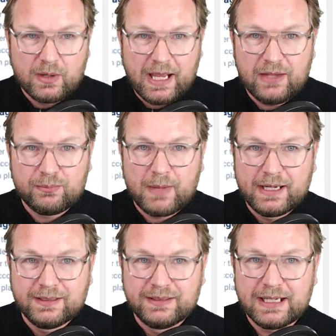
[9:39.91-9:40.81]
have
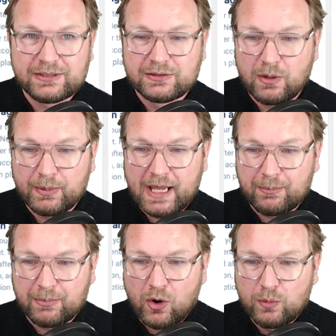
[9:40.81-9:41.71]
my desktop
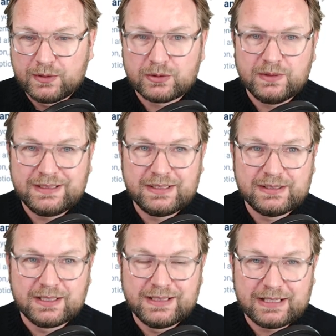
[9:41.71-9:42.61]
app open. So this is
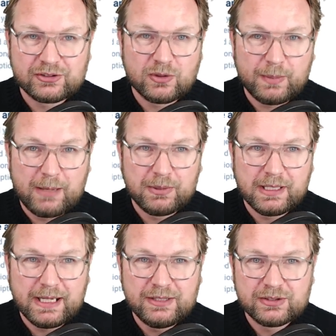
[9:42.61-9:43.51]
the desktop
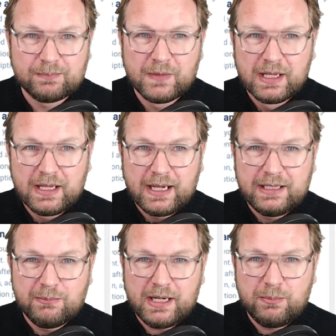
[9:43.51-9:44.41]
application. And
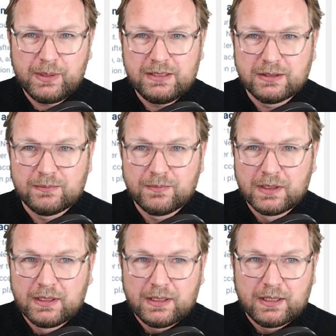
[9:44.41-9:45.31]
in my opinion,
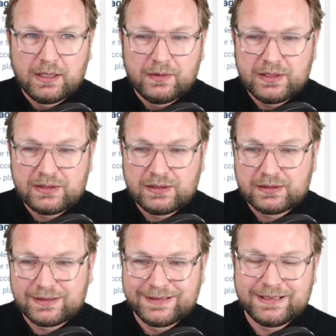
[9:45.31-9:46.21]
this
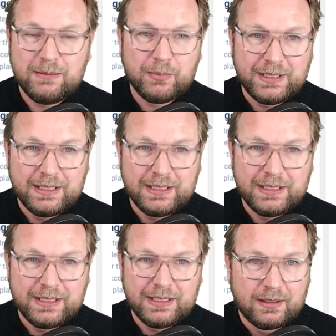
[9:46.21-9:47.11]
is simply
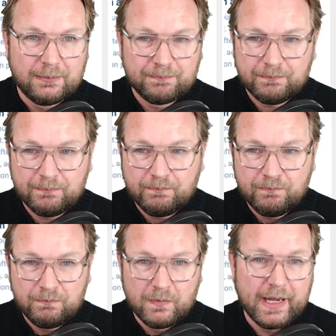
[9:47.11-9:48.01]

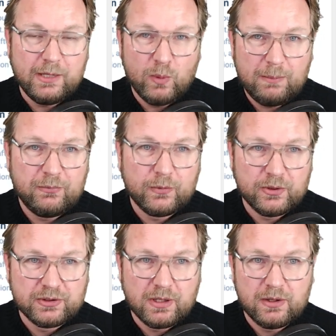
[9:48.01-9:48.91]
a web
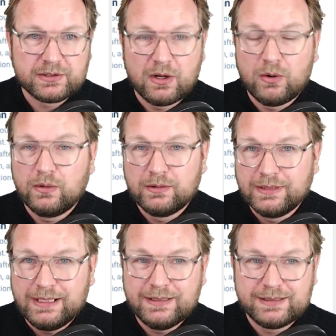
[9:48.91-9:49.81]
version also
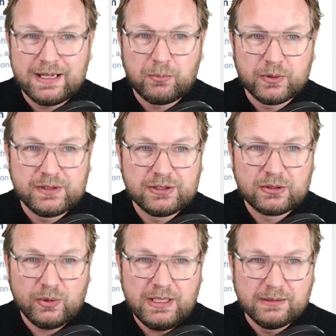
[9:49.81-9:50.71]
in a separate
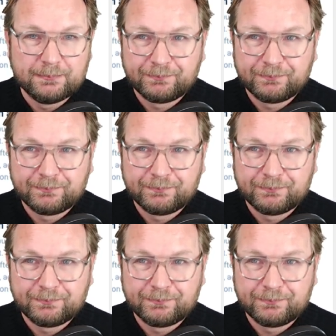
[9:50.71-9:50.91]
screen.